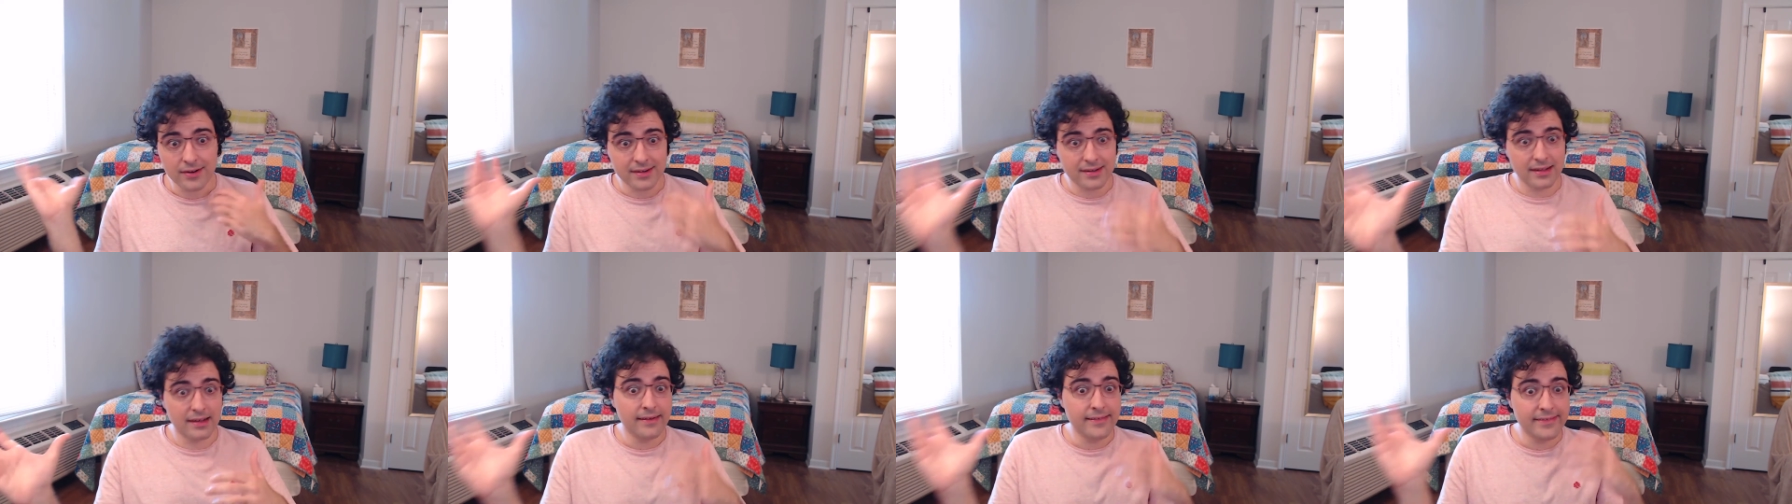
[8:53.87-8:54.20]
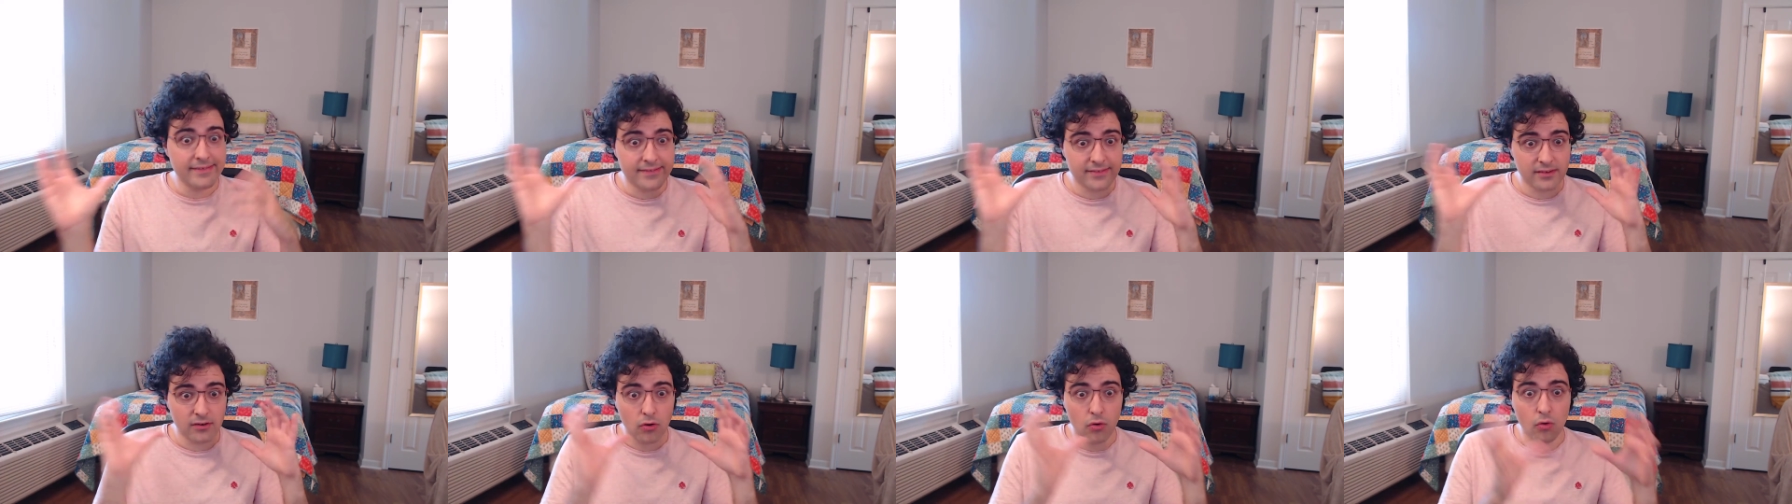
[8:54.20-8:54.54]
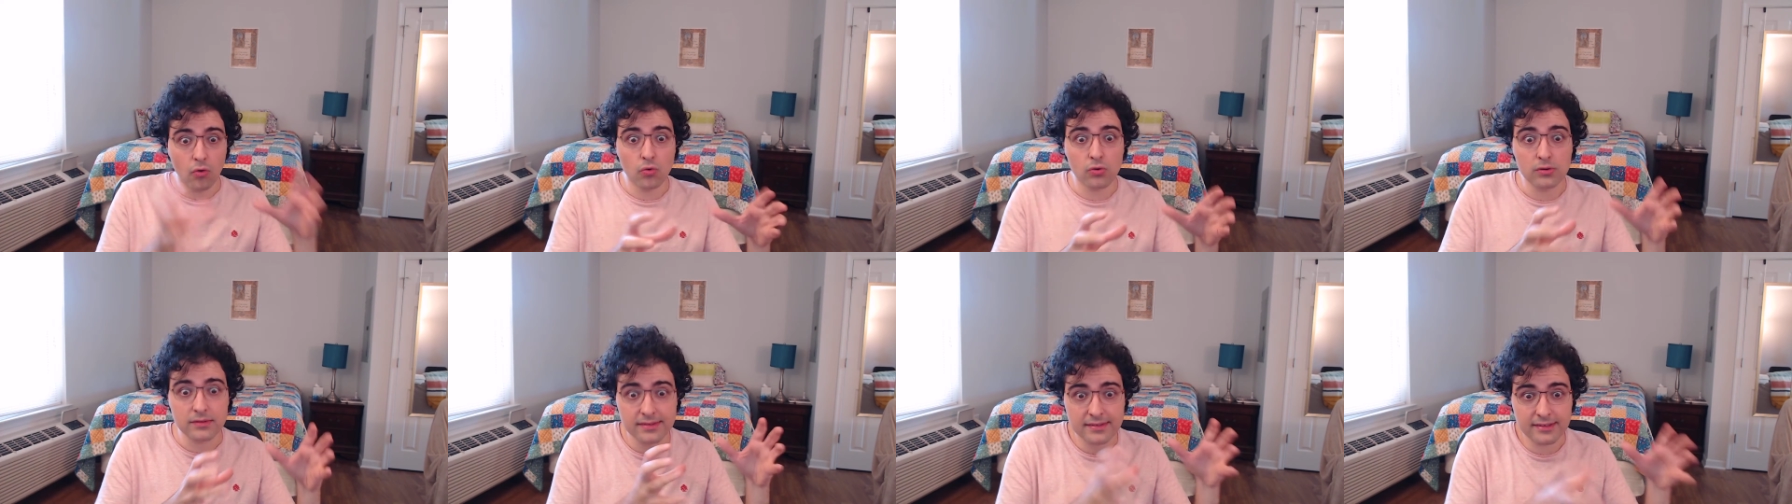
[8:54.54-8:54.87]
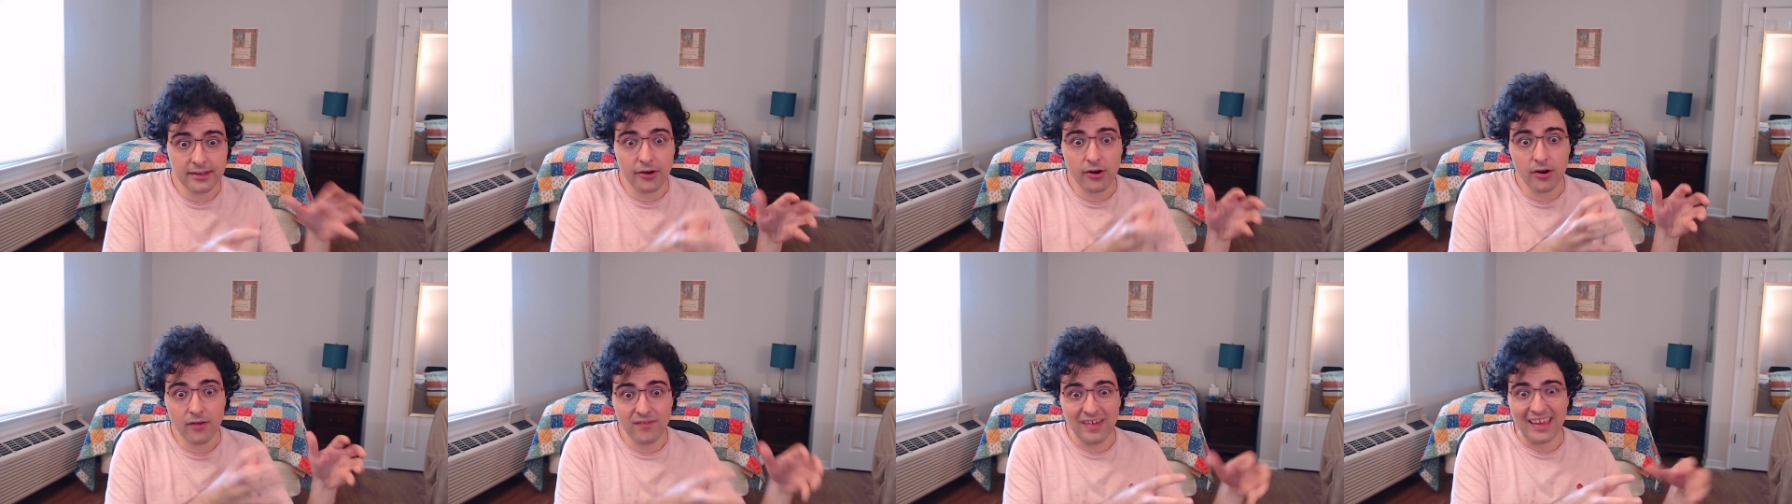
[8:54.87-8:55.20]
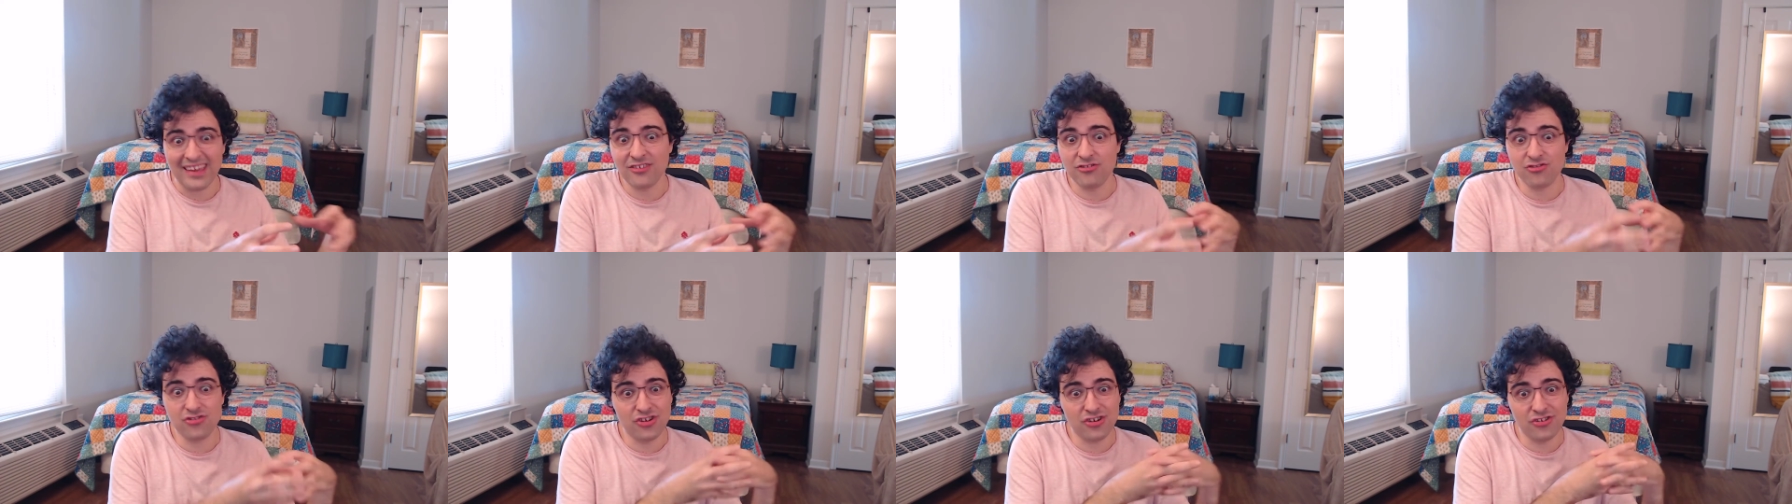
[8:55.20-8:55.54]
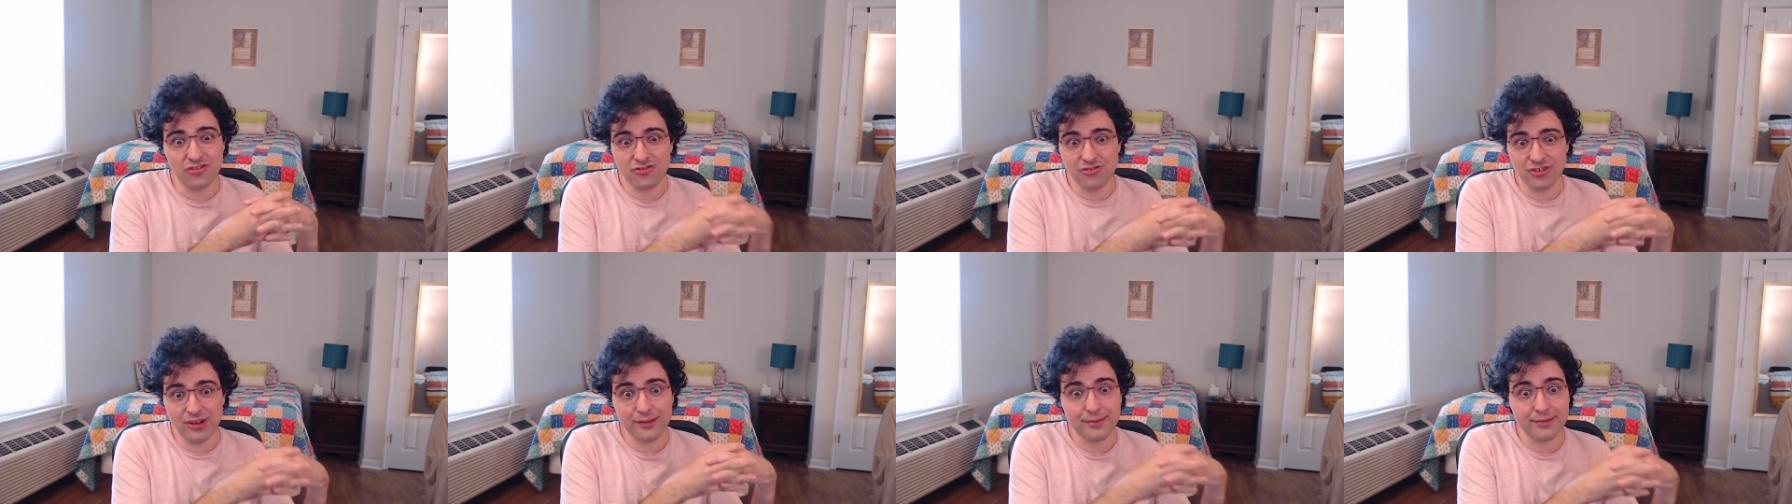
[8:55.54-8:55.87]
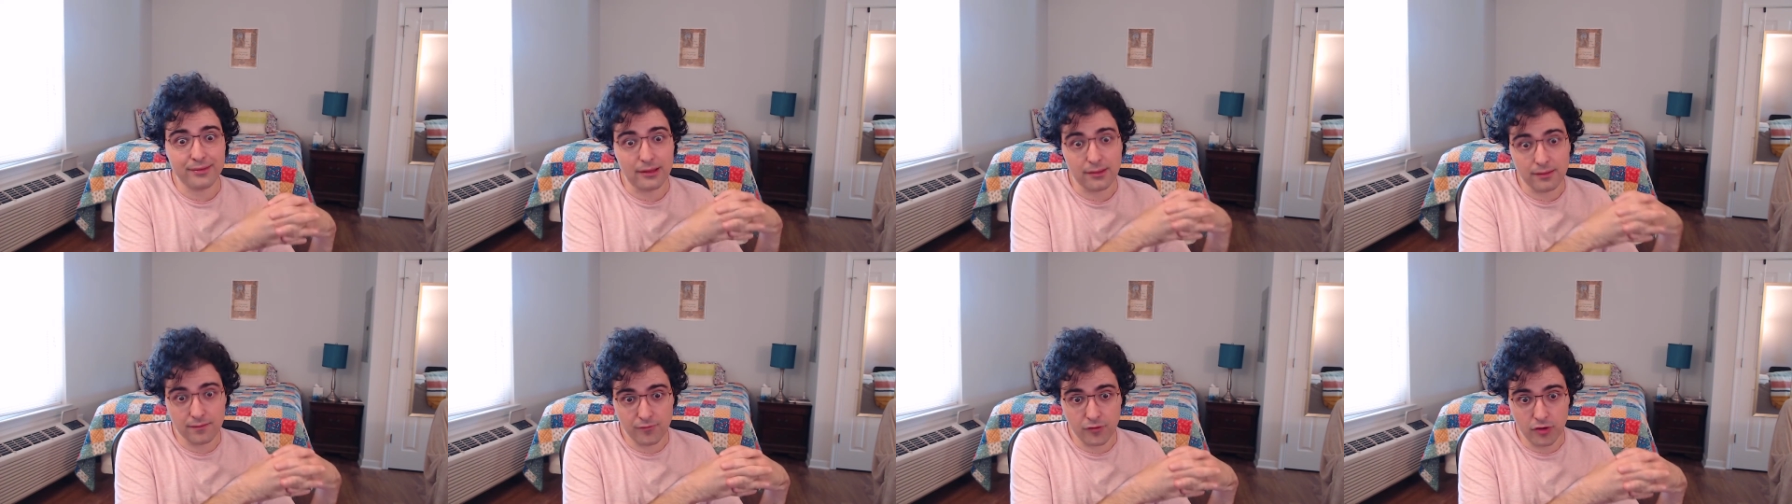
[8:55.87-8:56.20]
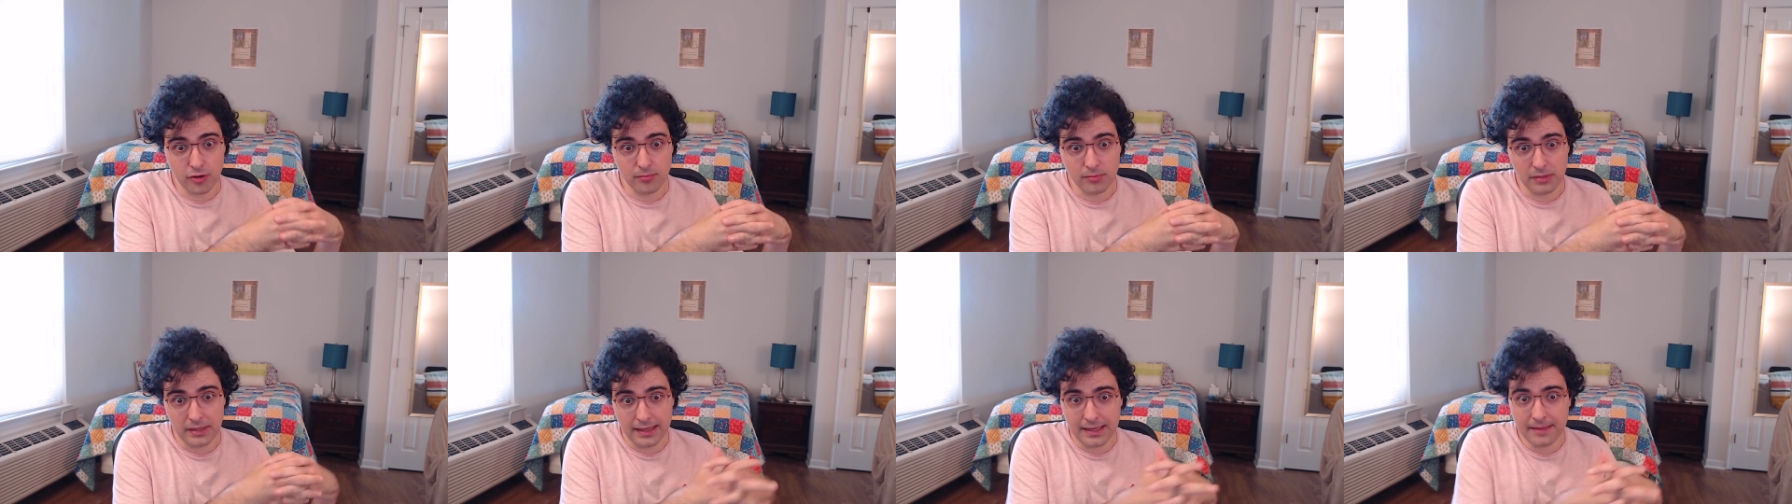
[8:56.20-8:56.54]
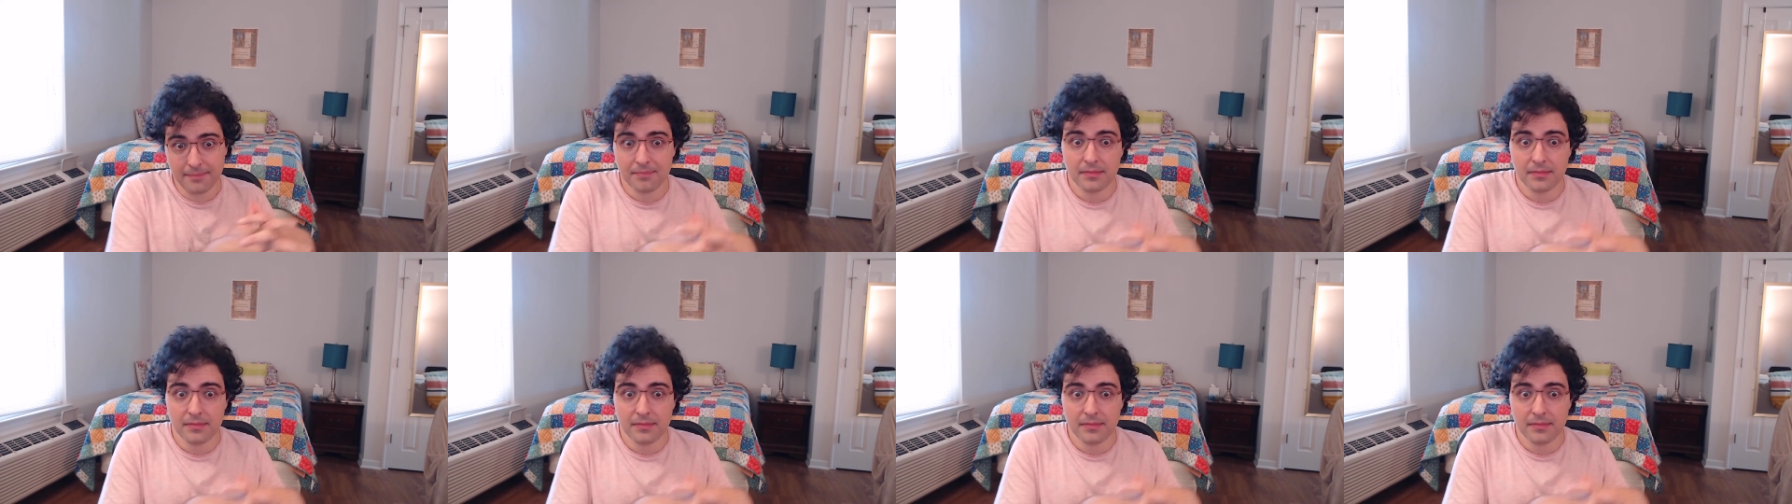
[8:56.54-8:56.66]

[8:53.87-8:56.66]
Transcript: does hold Teravangian just as firmly.